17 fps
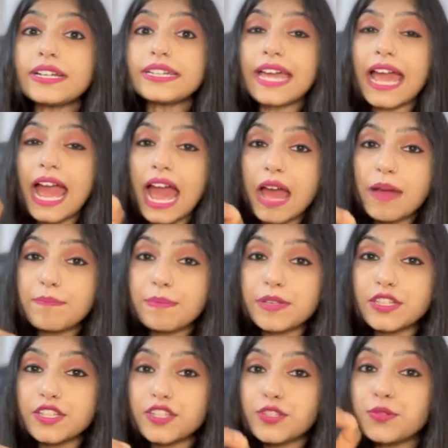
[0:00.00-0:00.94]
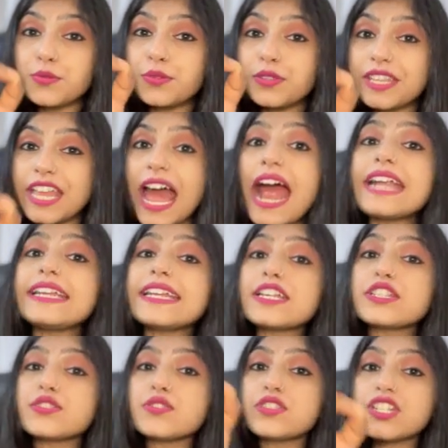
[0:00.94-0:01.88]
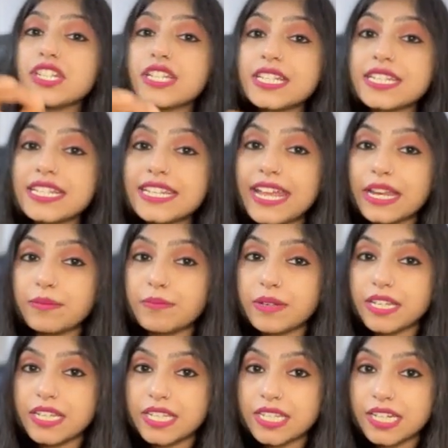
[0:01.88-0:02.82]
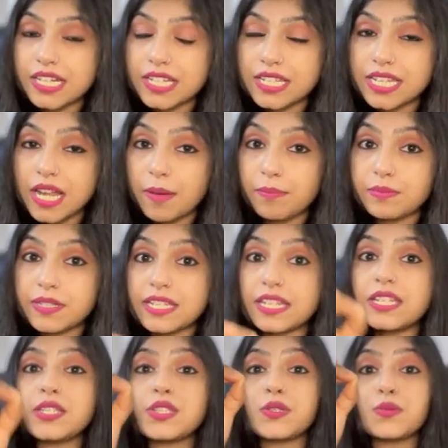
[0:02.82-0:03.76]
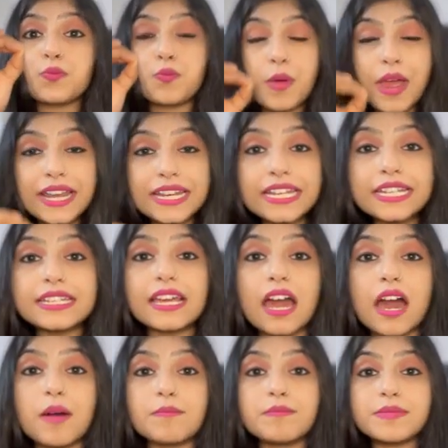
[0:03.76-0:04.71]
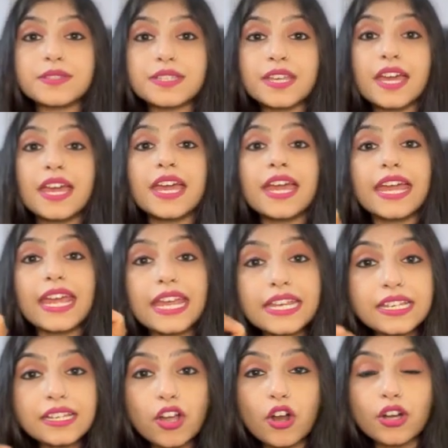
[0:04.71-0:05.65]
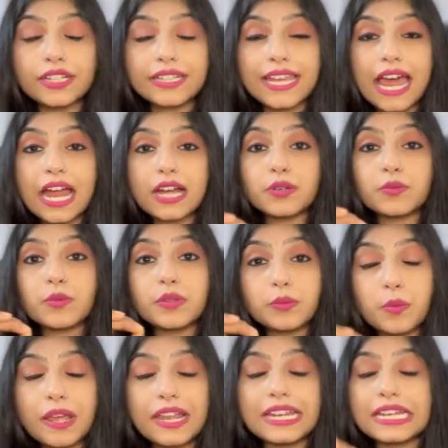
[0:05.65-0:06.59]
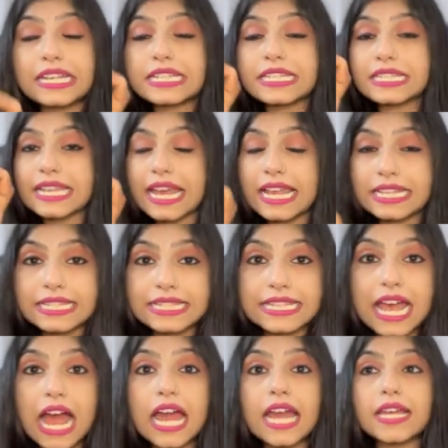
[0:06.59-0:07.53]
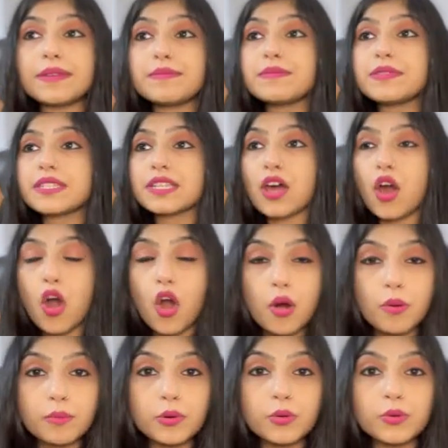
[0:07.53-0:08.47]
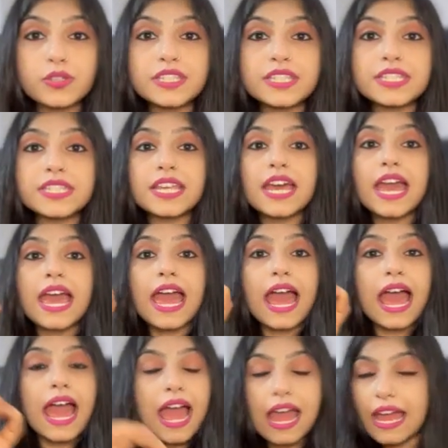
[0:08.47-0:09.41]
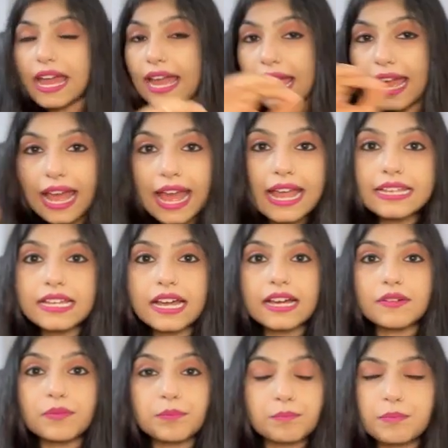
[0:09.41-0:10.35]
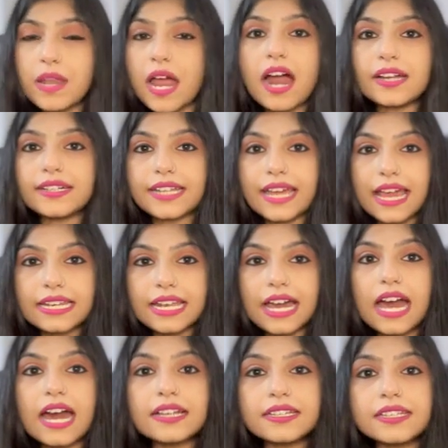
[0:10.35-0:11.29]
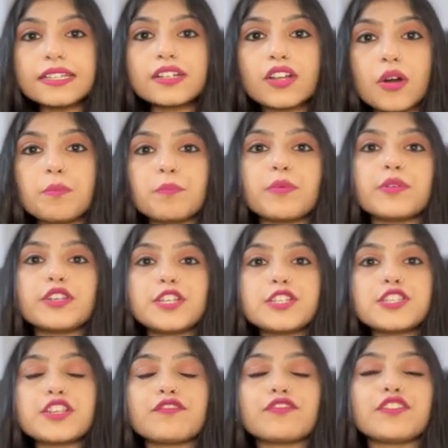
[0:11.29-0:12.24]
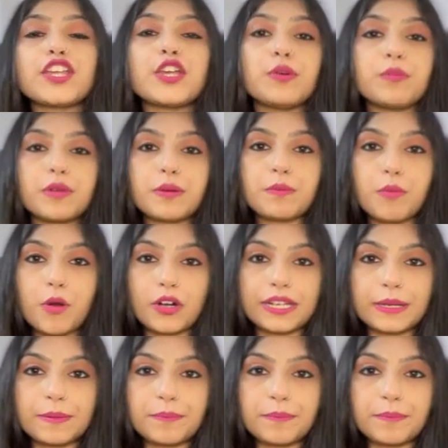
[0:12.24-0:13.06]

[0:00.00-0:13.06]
happens to that exogenously administered substance when it comes in contact with various enzymes, hormones, and blood and other components of the human body.